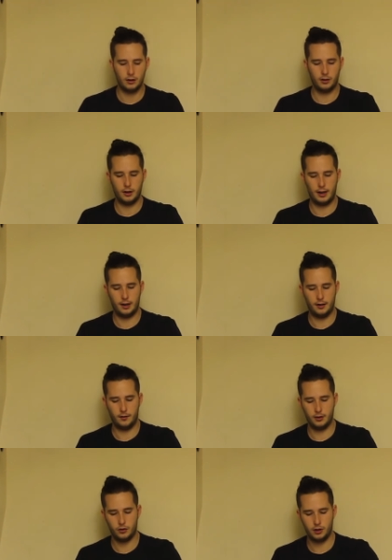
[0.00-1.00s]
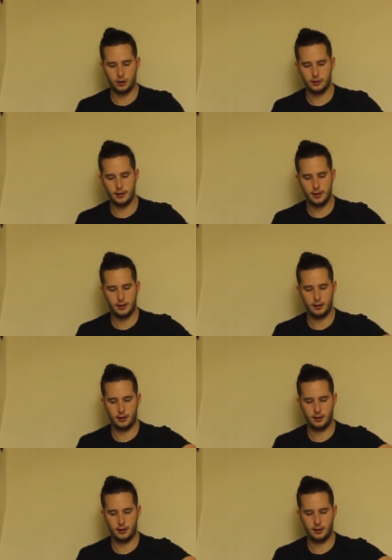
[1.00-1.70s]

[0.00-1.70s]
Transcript: So you have the instructions there,